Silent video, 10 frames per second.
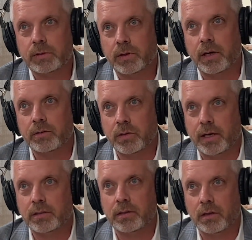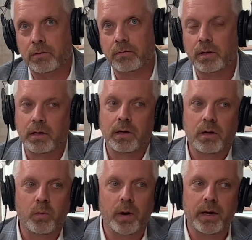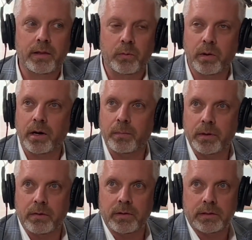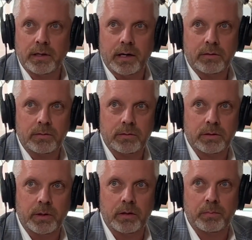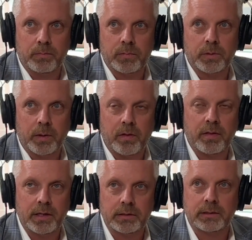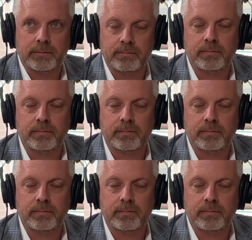So that's another way that we're helping to recycle some other things.